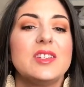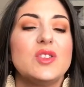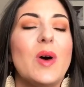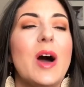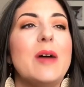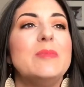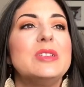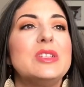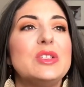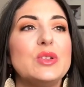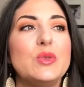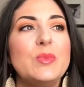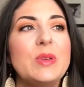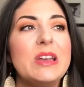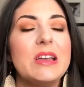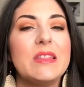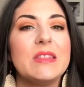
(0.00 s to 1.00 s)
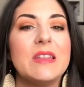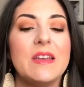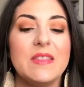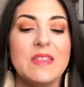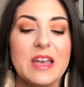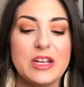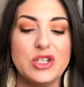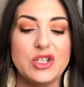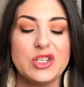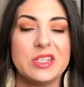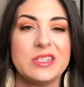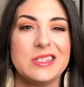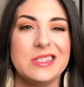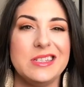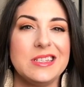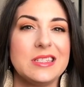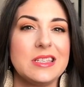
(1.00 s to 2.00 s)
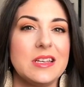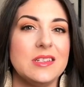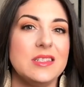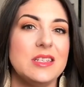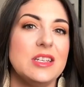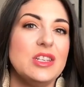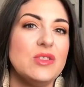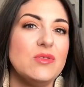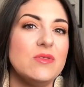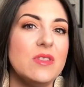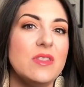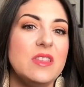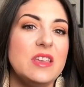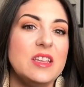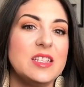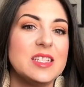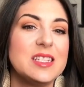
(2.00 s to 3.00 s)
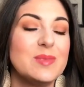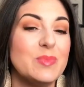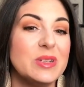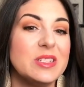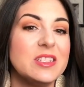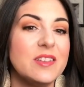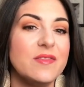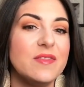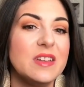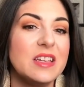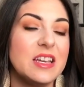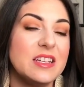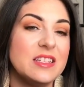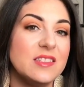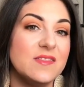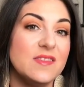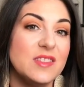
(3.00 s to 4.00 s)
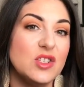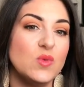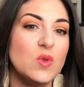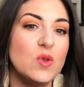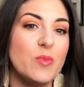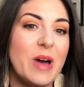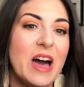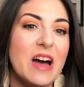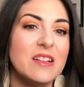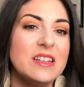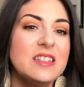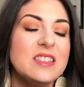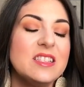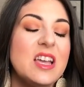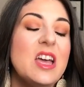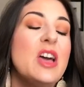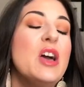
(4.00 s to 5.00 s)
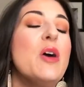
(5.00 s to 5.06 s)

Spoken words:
So I'm assuming that they just discontinued these specific individual palettes.